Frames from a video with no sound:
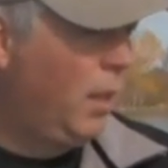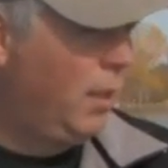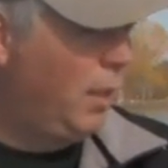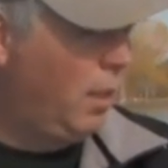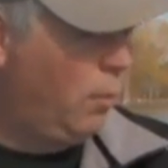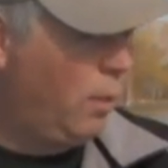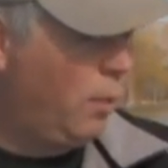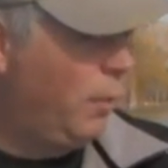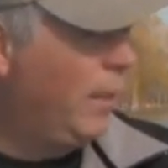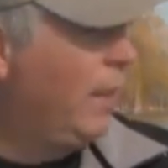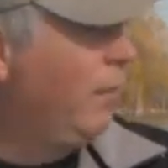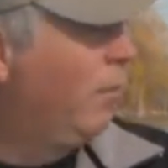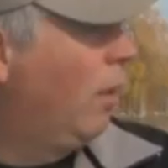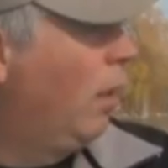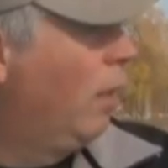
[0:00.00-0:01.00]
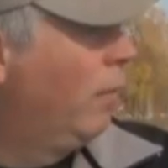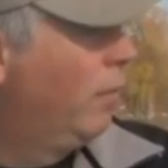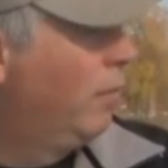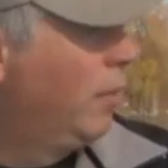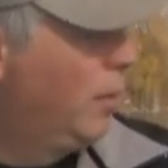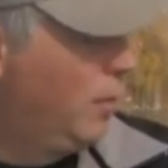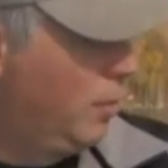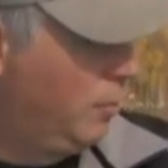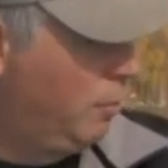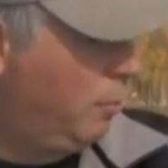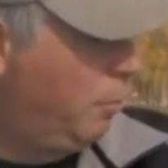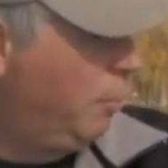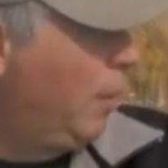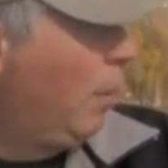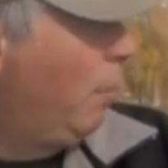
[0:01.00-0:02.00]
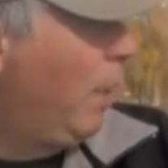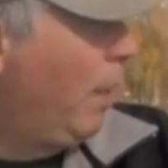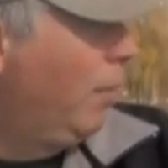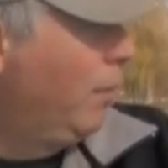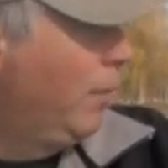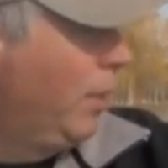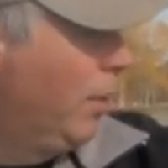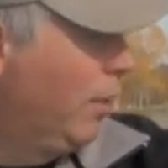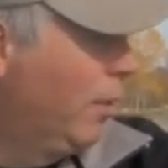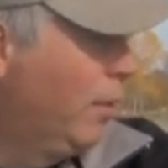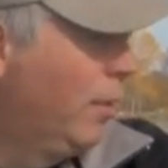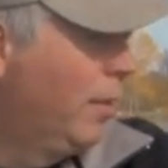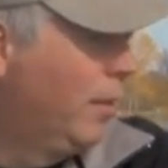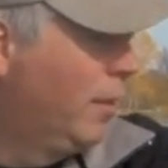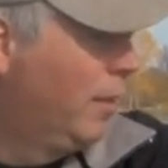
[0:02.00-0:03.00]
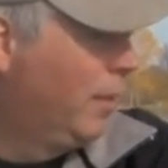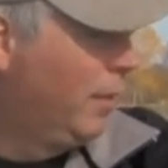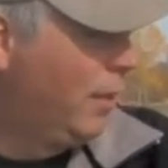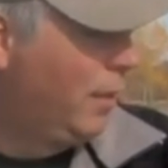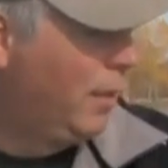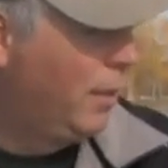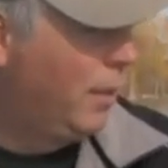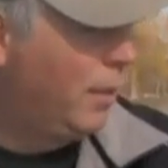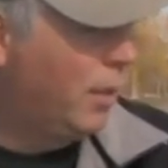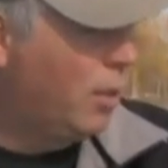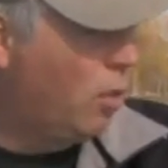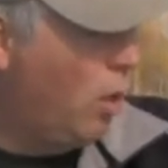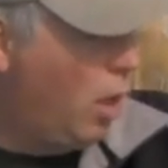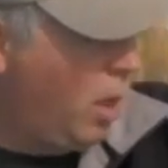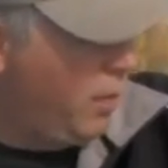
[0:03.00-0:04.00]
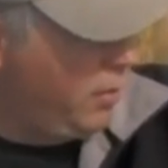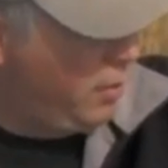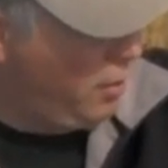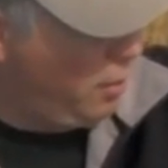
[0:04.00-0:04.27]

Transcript: Now, where do we leave off? About the cost.